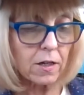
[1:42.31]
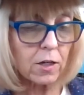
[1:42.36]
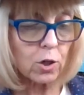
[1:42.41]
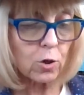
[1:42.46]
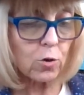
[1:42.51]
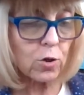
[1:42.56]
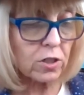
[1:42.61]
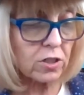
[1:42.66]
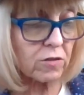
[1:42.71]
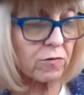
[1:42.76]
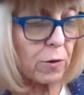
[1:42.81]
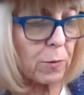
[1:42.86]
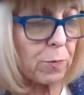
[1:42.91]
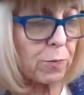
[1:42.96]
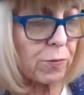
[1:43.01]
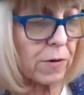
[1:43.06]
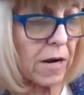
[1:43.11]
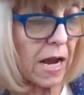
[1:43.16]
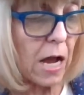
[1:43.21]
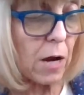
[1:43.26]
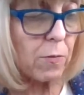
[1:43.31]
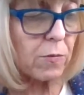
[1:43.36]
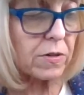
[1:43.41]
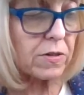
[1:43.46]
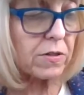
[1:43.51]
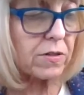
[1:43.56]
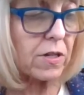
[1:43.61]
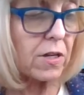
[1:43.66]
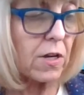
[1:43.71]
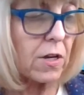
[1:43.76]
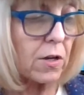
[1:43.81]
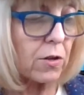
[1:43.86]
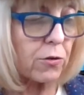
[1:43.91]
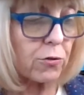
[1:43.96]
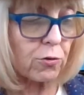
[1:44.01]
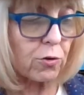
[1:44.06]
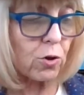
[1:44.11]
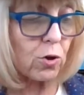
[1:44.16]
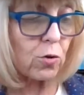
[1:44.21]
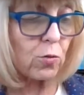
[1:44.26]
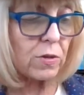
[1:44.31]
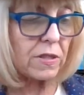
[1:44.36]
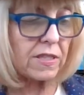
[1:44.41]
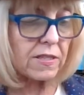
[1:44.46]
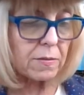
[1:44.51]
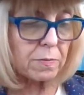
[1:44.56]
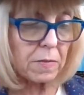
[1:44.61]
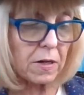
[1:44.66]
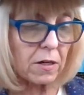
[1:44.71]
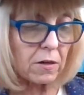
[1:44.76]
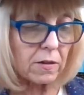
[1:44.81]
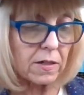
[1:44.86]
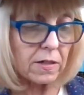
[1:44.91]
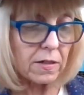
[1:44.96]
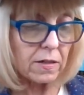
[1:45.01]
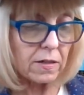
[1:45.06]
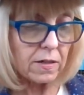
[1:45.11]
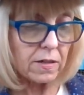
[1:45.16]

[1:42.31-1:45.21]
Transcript: Christopher Brown was through with his milk.